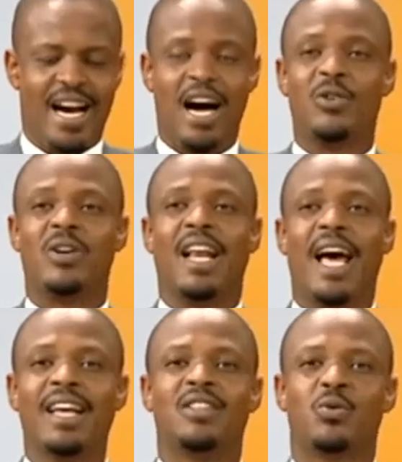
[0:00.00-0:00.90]
uh, I would
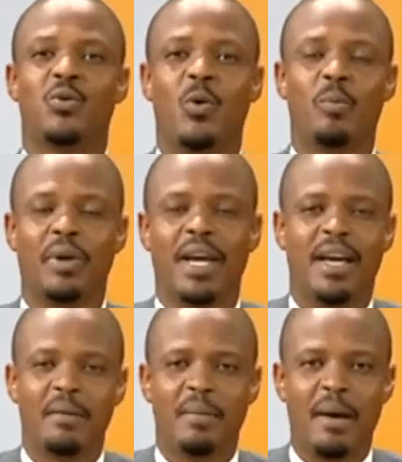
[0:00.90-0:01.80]
like to rope
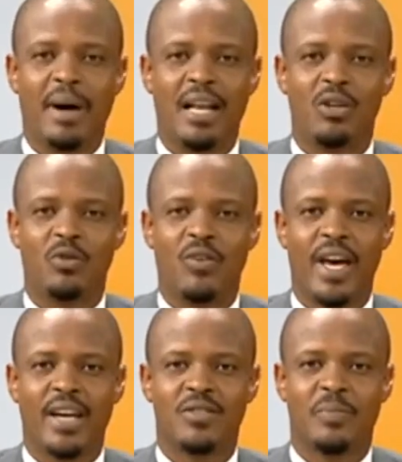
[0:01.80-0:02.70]
in my panel of
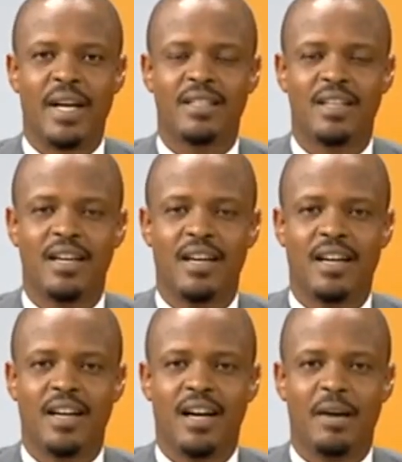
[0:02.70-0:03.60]
experts,
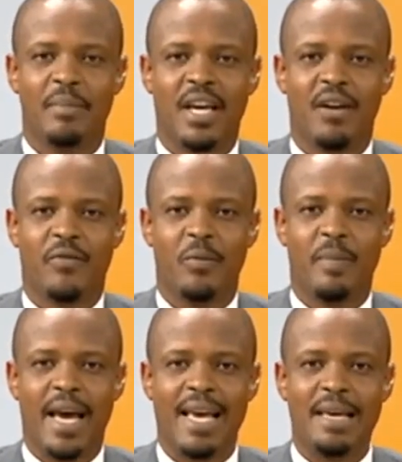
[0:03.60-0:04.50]
uh, beginning from
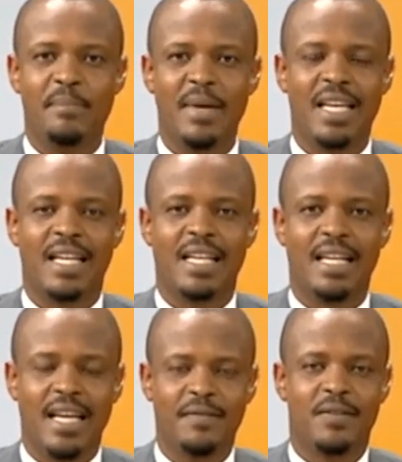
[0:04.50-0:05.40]
my immediate
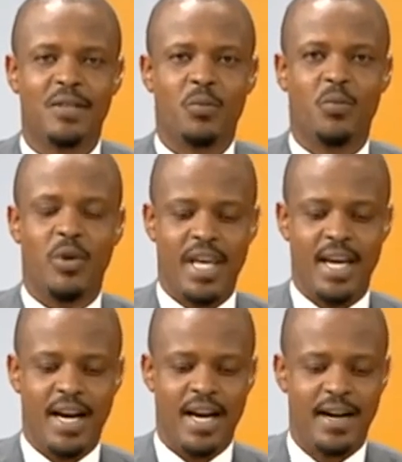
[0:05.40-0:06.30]
left.
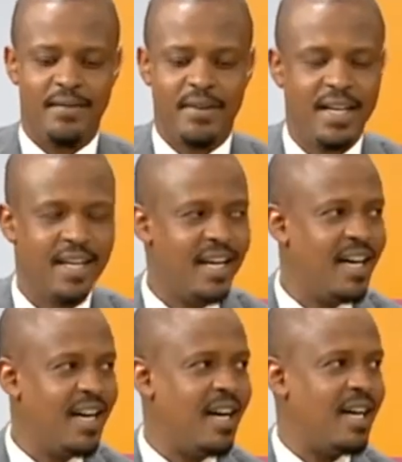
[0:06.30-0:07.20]
We have,
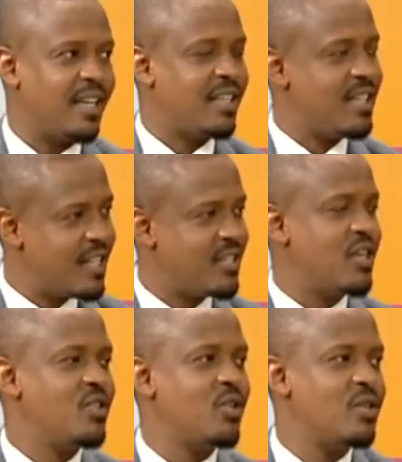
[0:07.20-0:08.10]
uh, he's a
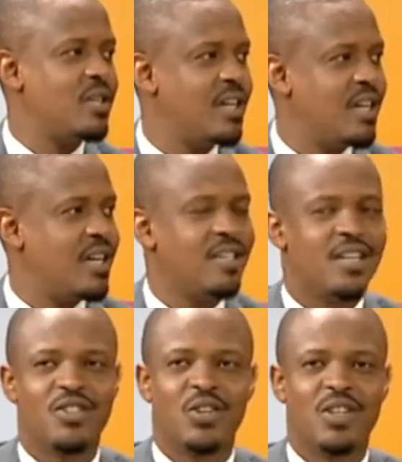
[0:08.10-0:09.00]
seasoned,
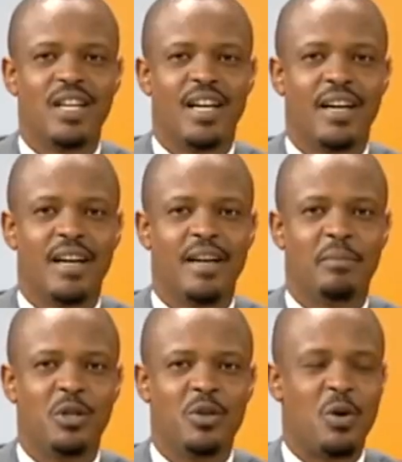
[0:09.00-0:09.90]
seasoned uh,
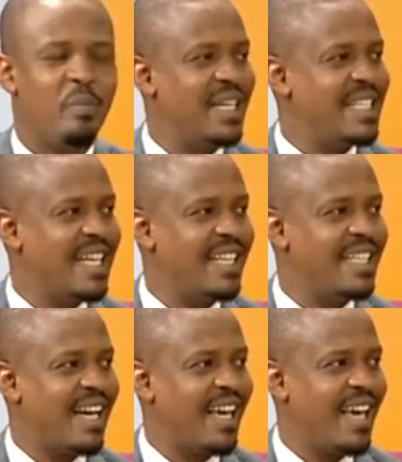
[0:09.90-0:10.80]
political
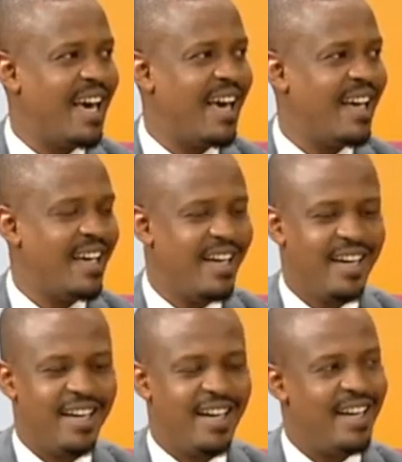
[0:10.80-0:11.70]
commentator here.
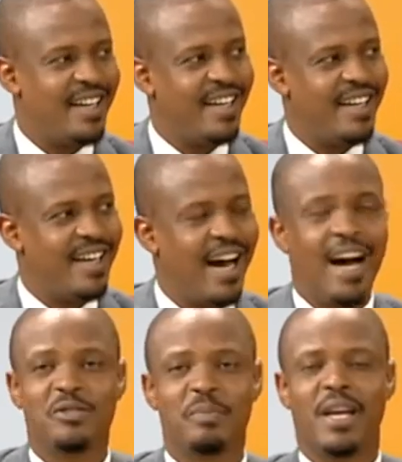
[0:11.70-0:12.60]
Uh, he
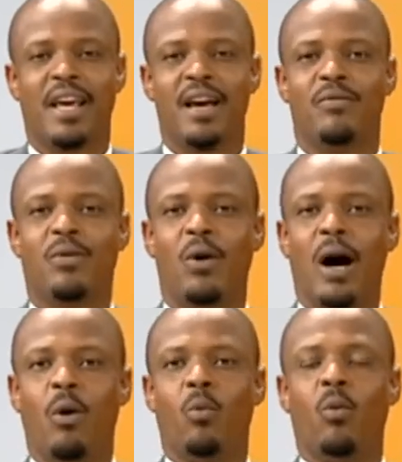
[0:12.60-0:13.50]
has been here
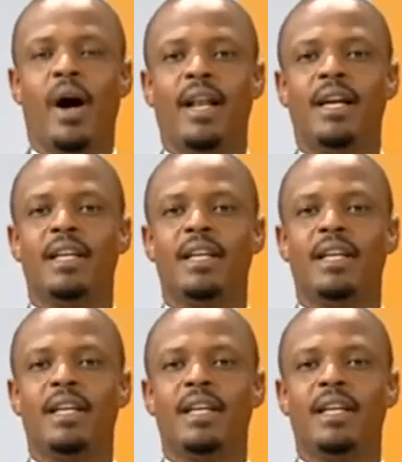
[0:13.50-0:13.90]
for a while